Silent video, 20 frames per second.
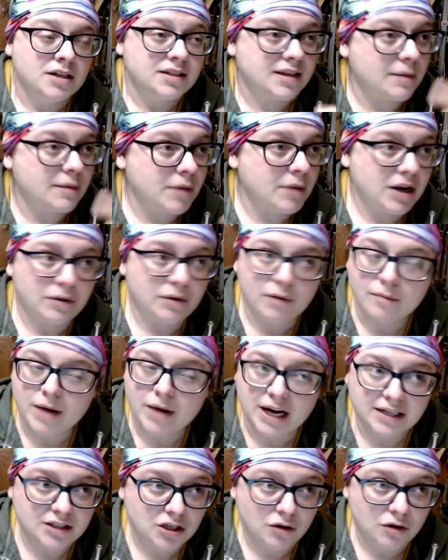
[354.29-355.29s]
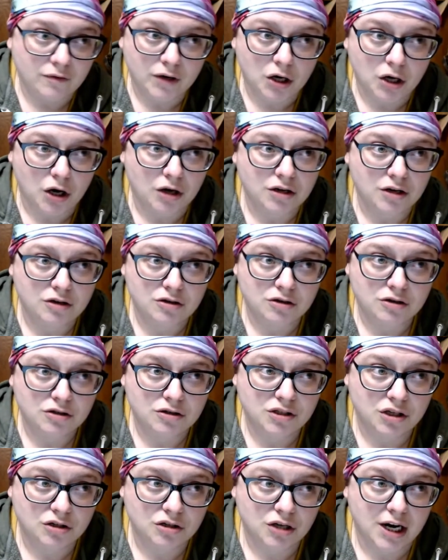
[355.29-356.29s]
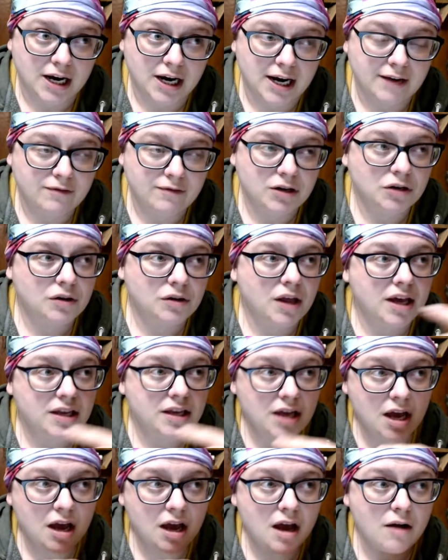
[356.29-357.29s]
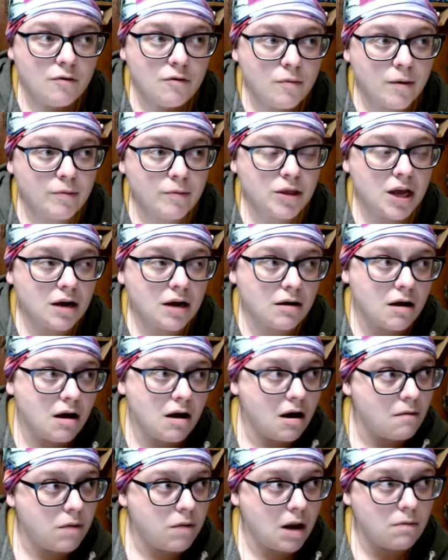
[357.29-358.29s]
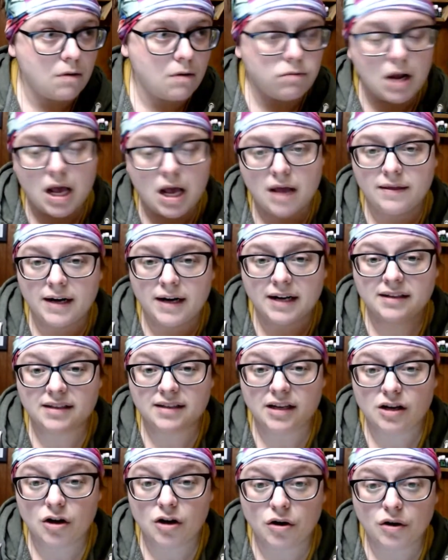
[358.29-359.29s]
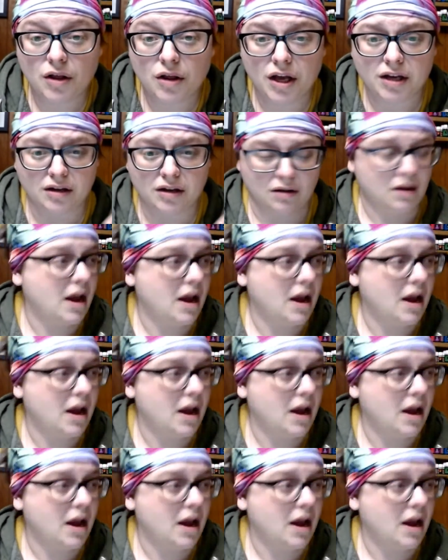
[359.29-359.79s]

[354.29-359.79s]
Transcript: somebody reminds you of a car you used to drive, and you're like, yeah, I remember that car, blah, blah, blah. And the next thing you know, you're like,